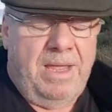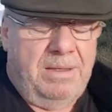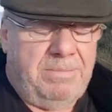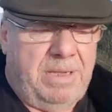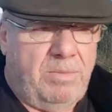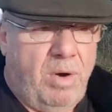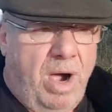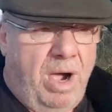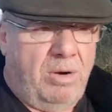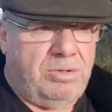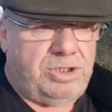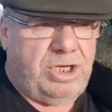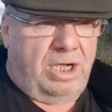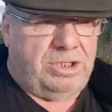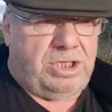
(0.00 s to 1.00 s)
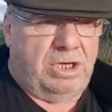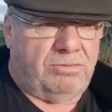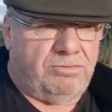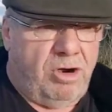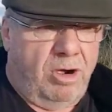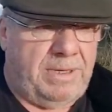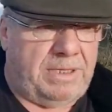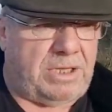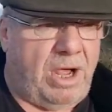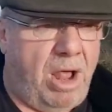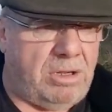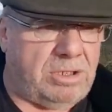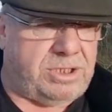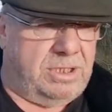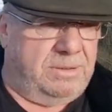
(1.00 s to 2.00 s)
Meanwhile, Judge Robert
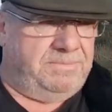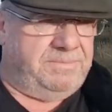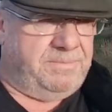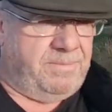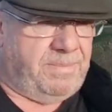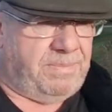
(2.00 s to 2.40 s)
Oldham